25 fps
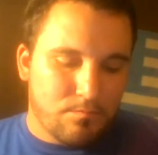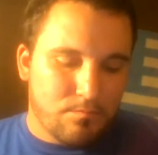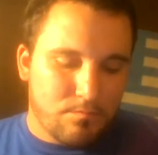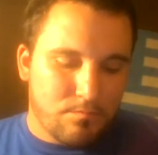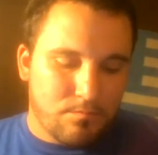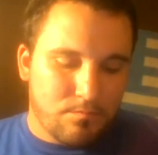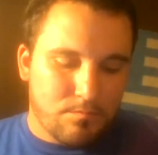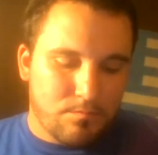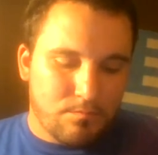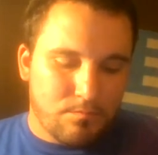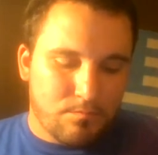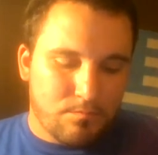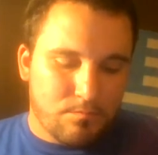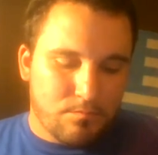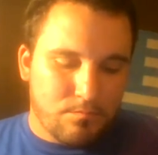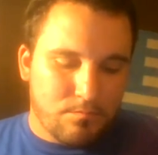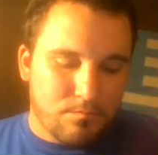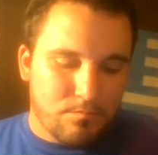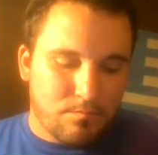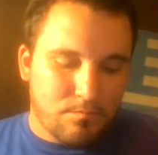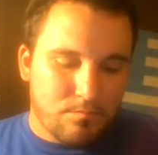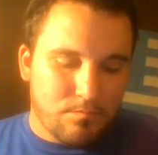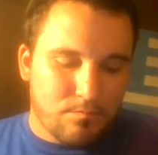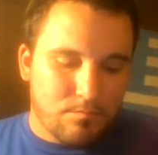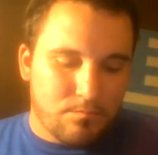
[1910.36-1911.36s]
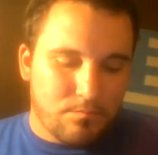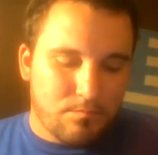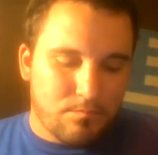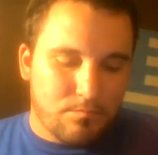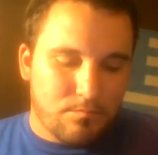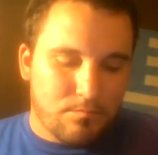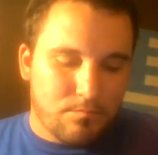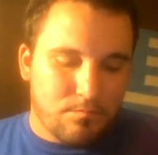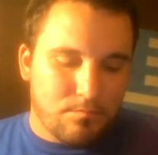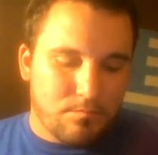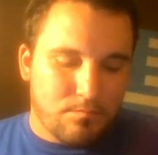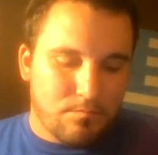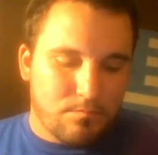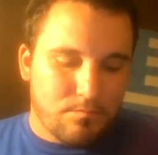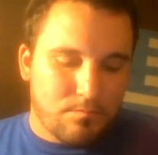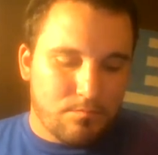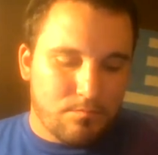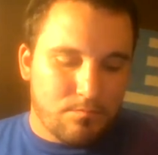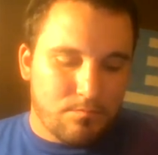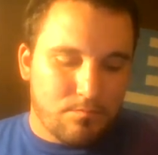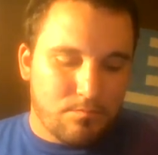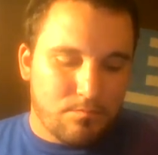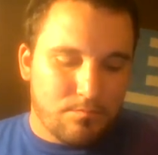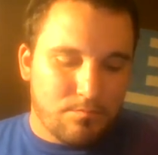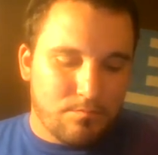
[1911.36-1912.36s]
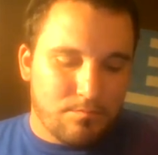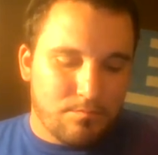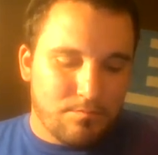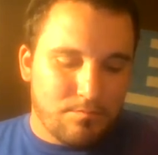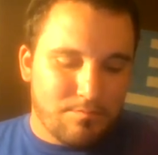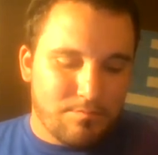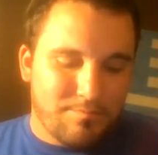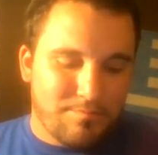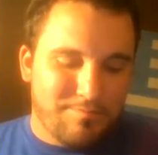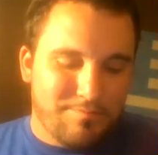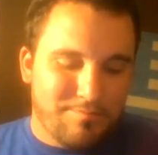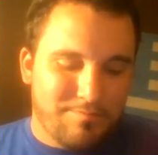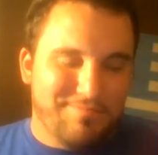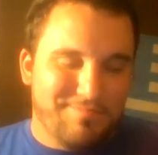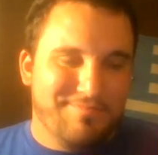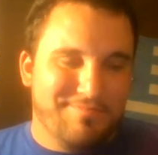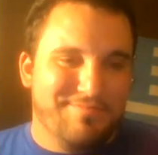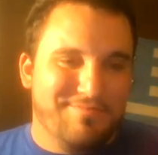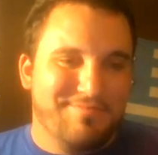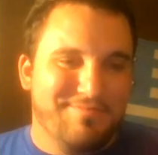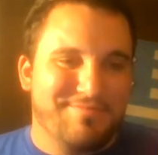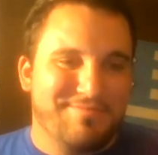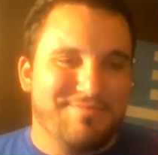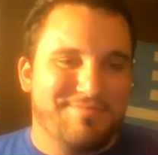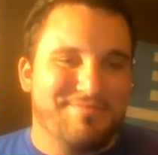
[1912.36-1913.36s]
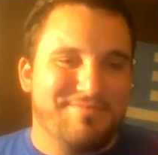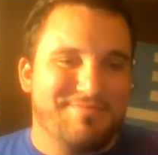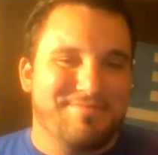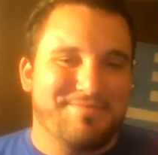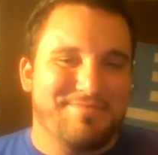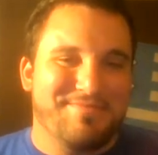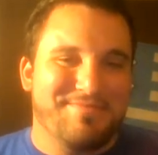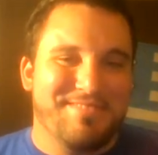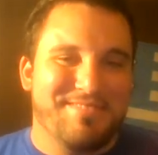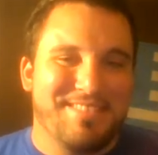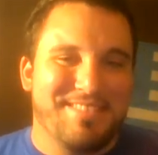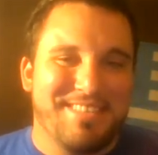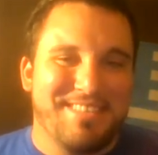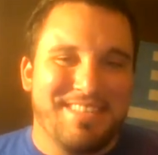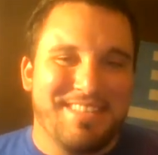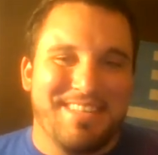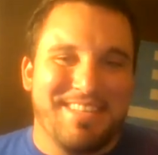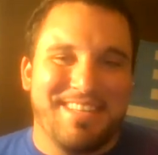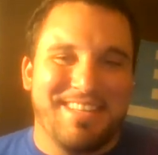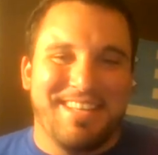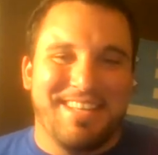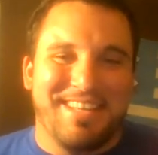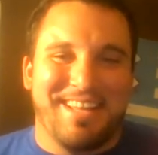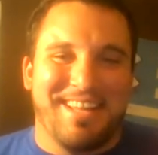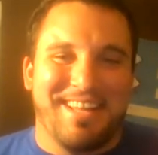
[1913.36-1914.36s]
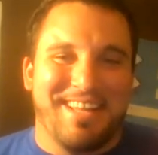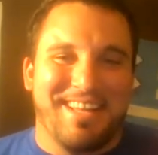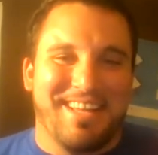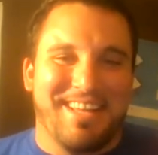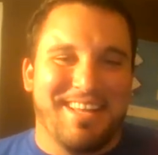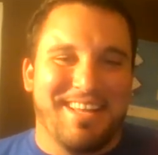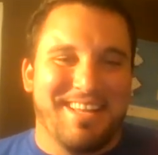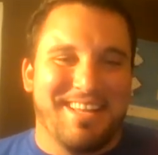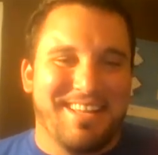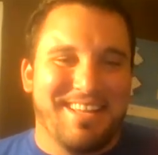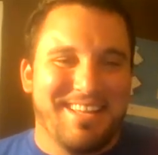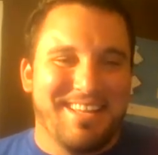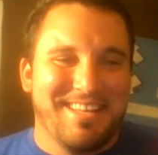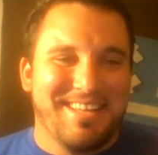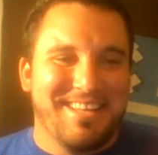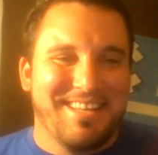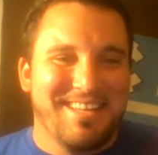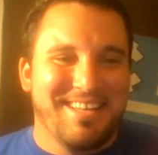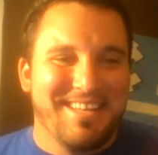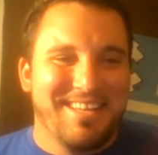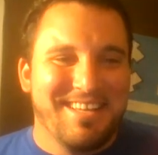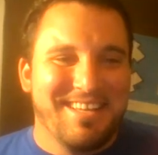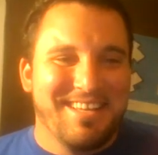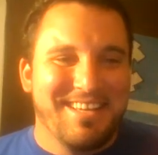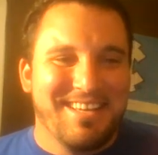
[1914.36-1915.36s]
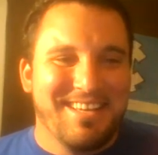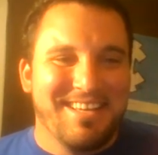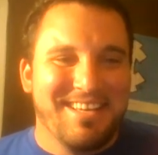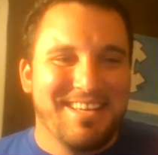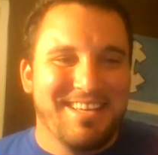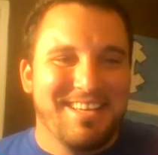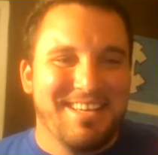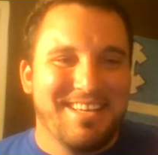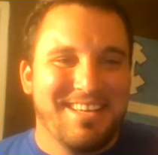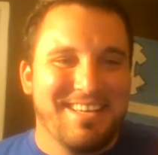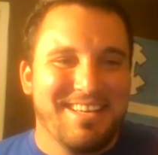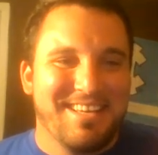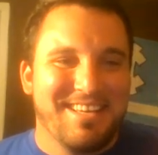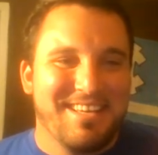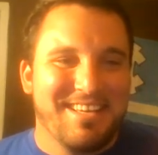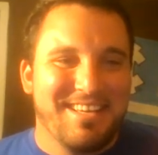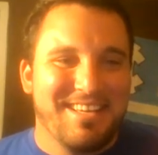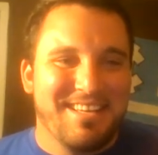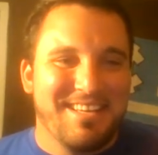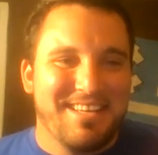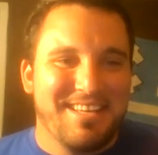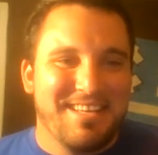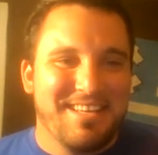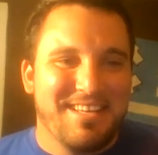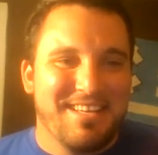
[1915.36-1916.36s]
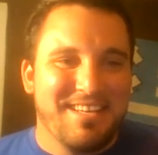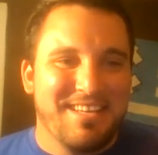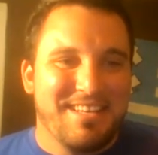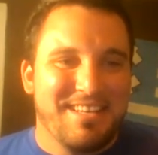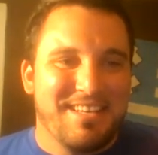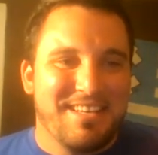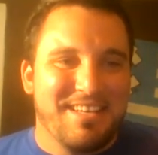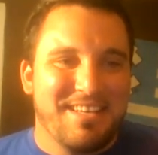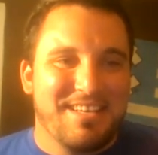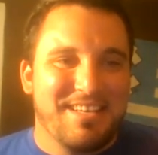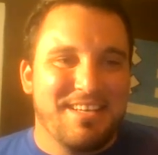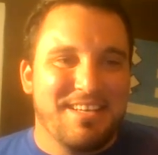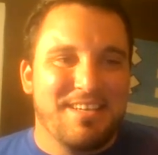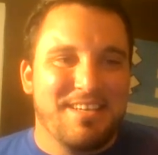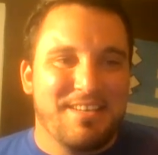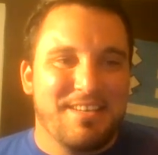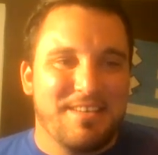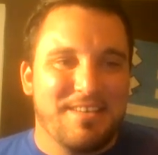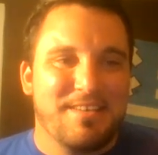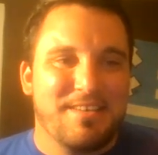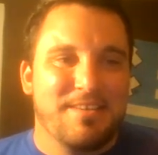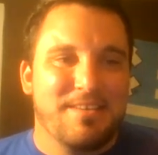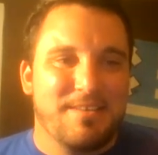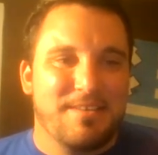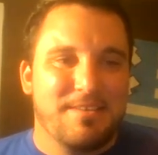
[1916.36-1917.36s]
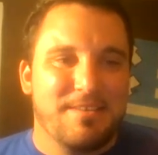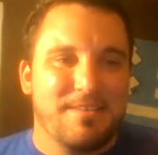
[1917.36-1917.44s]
(not speaking)